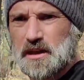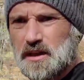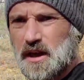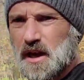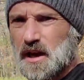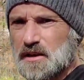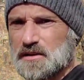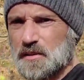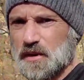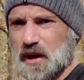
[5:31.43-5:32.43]
And
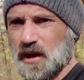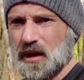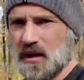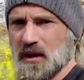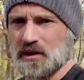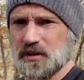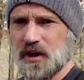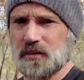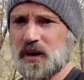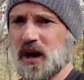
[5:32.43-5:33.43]
something luxury
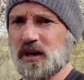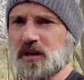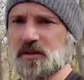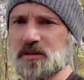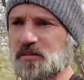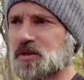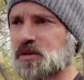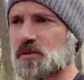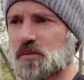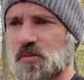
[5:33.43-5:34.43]
I'm not accustomed
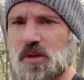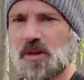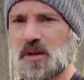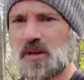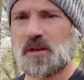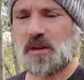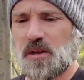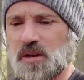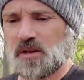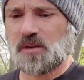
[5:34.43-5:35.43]
to,
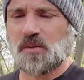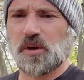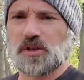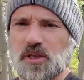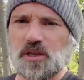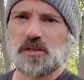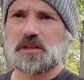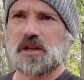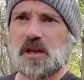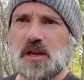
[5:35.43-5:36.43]
which is
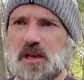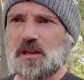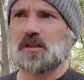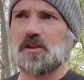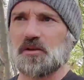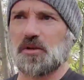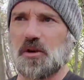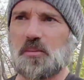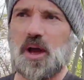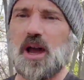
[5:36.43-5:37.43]
a literal
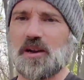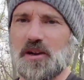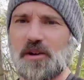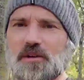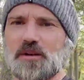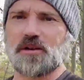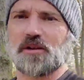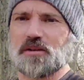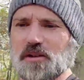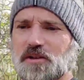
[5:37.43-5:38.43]
patio here.
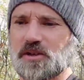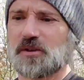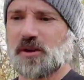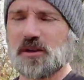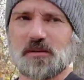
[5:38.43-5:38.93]
I'll show you.